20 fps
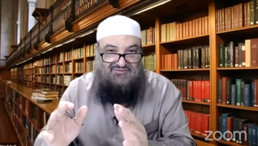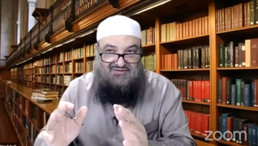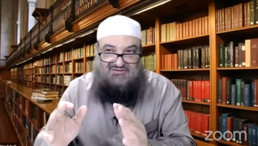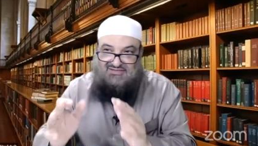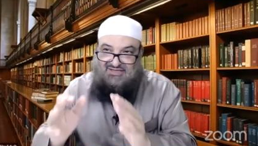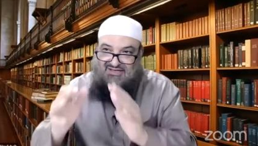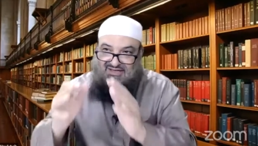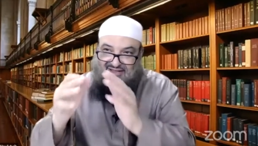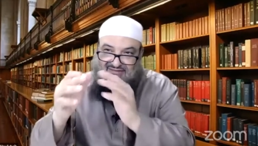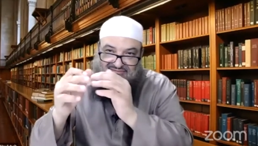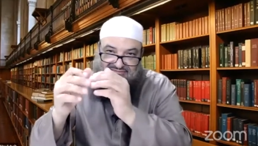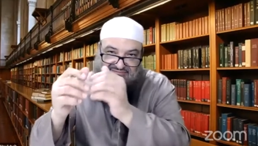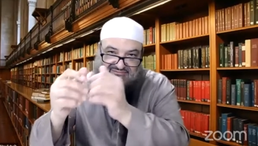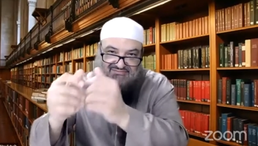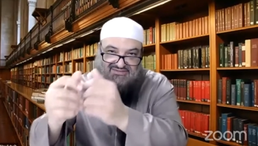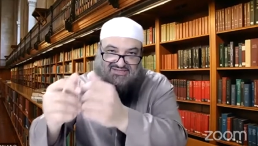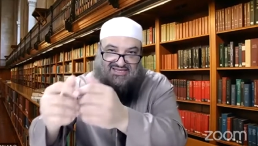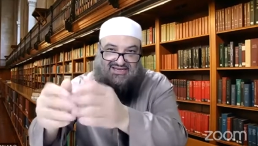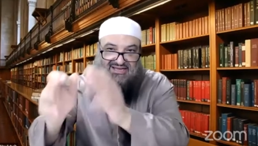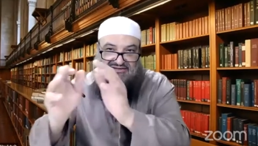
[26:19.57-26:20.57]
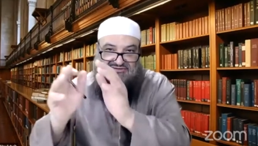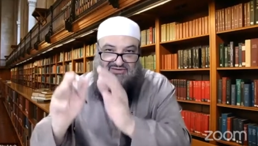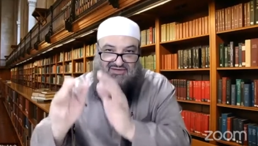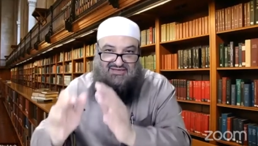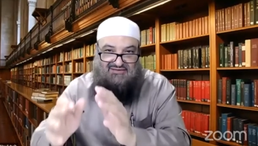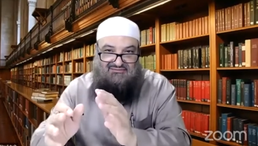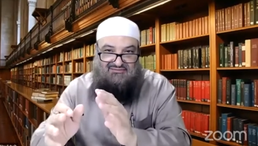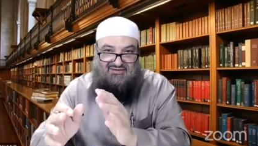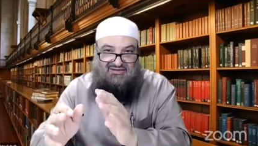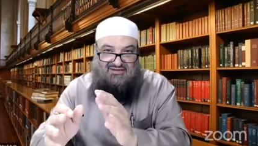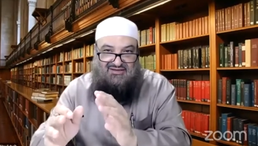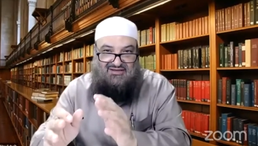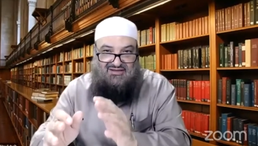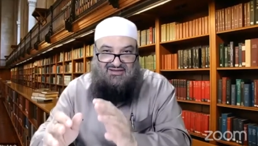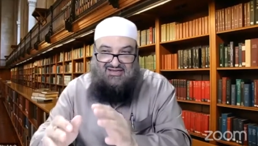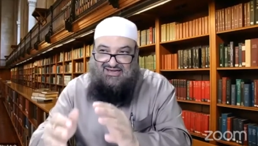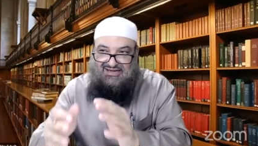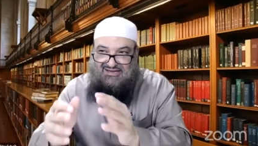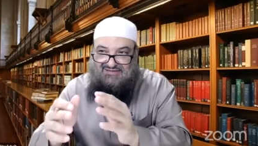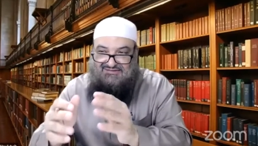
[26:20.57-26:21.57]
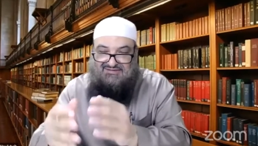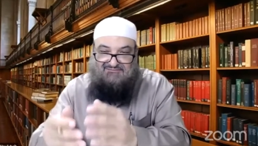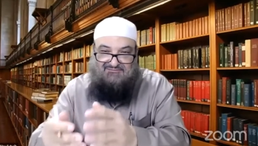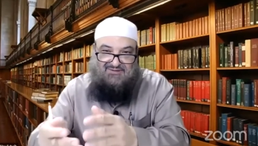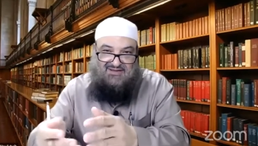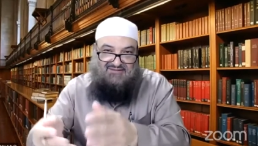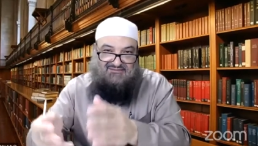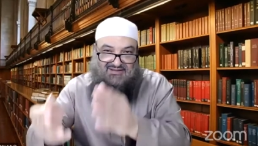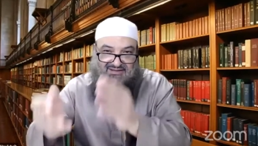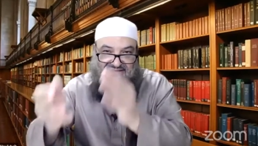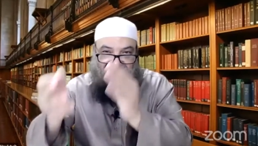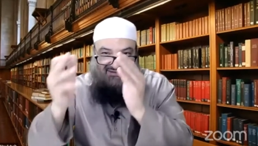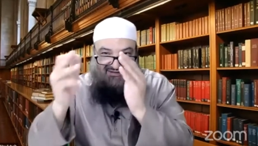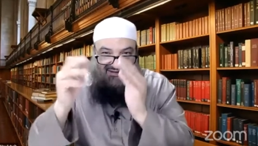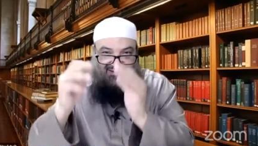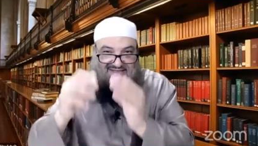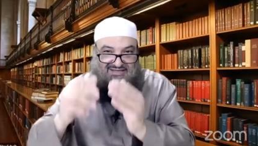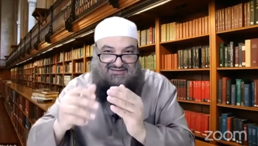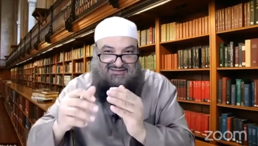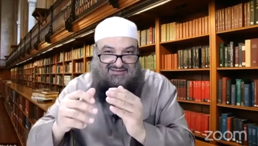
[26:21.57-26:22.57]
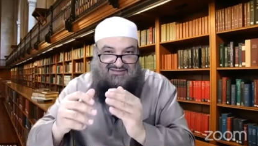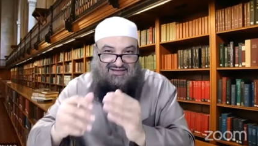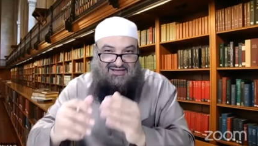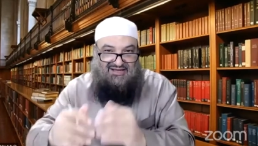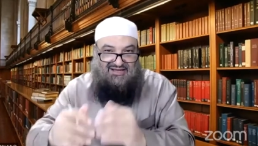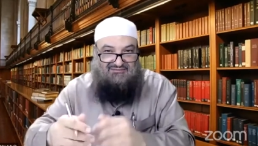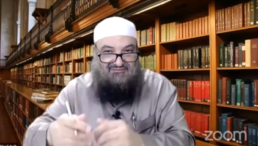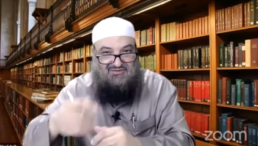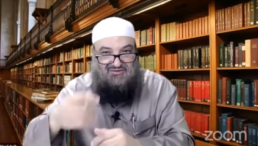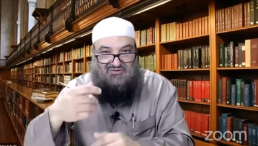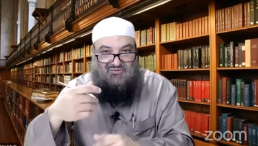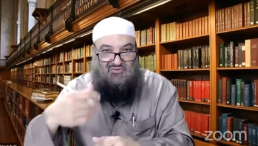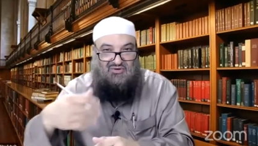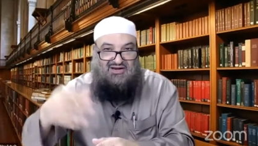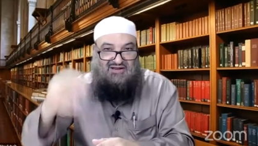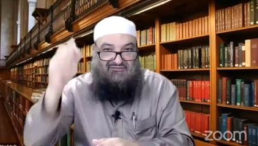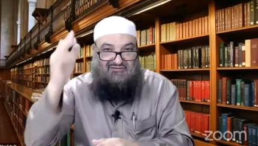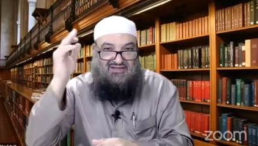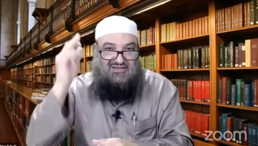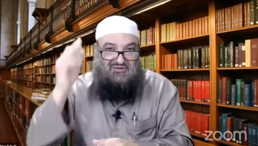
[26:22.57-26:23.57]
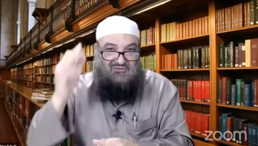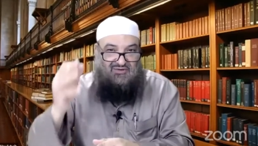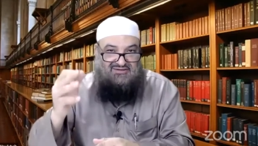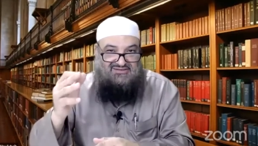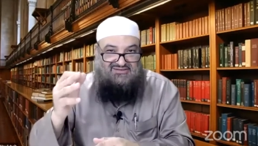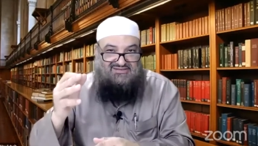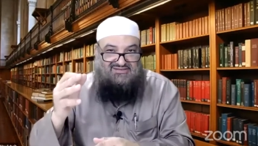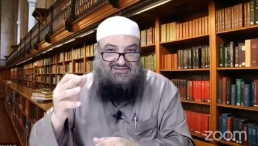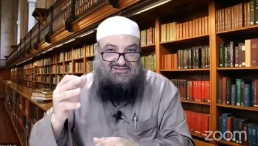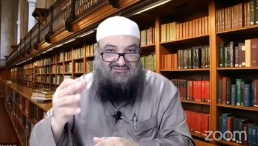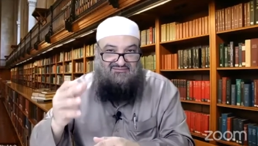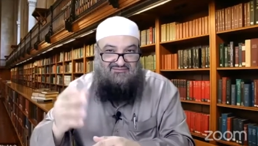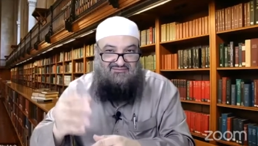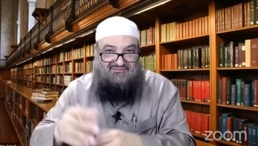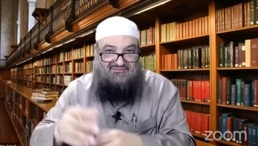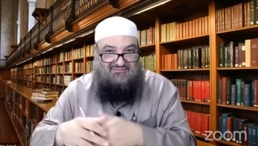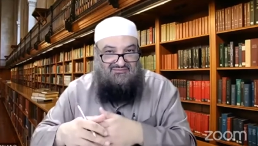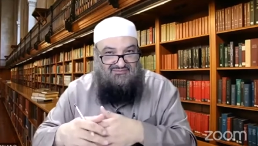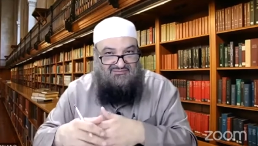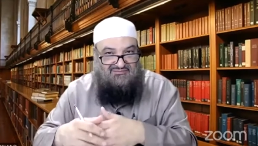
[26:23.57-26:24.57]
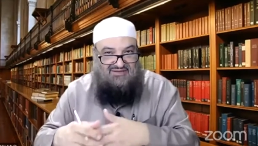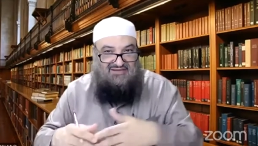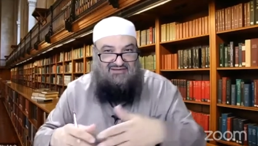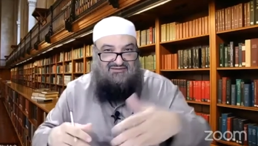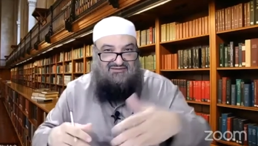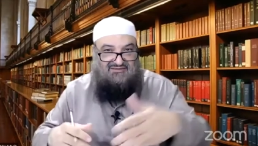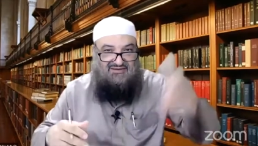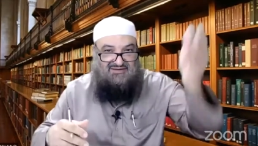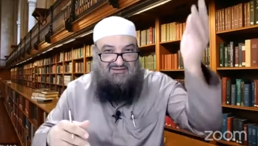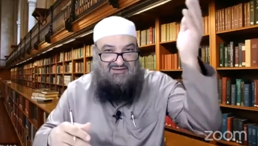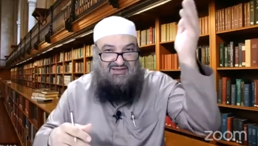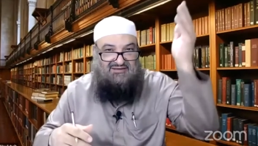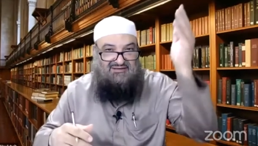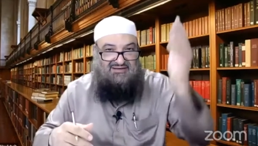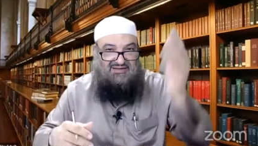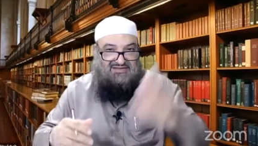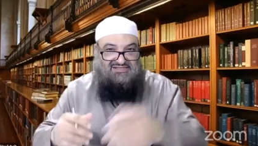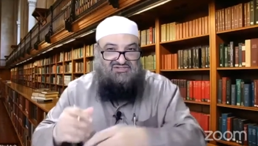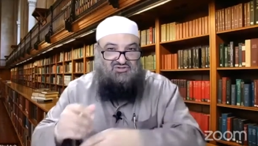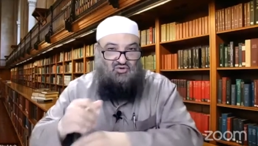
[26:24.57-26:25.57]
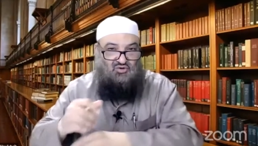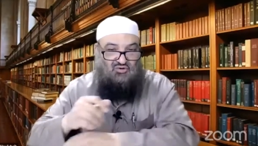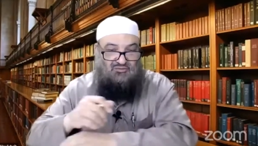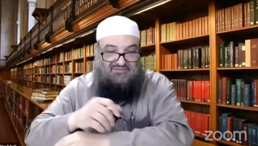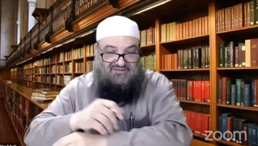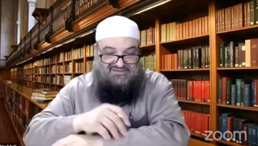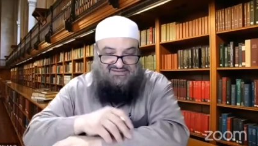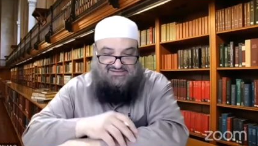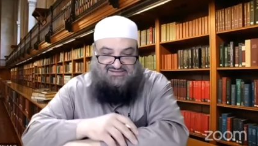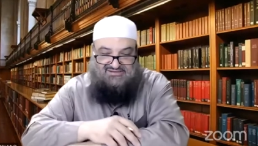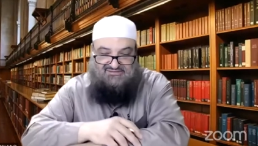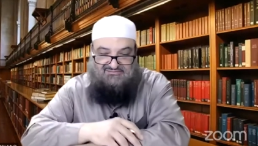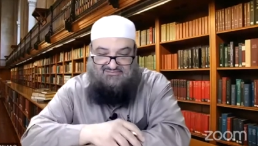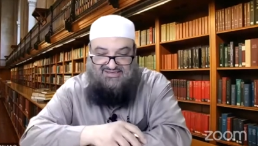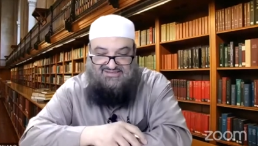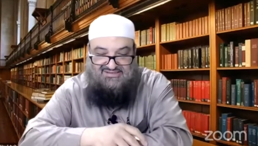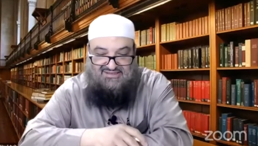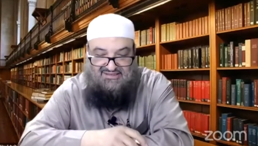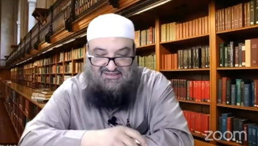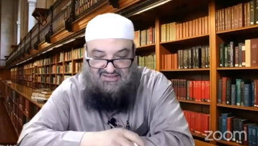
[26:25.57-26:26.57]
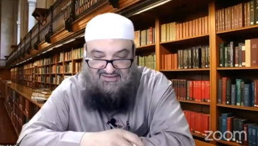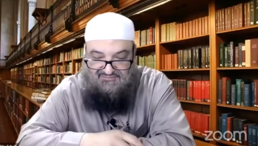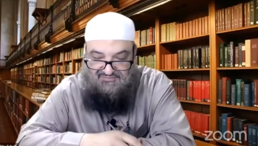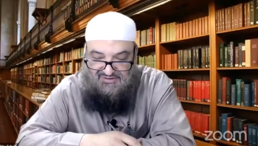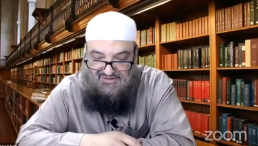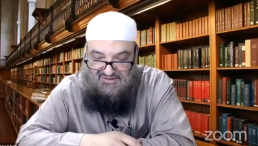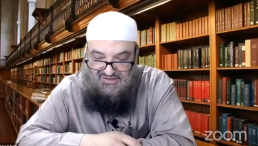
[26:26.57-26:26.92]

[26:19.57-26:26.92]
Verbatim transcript: So I'm selling it to him and let him pay me the, the 30 dirham whenever he wants in, in, in installments, basically.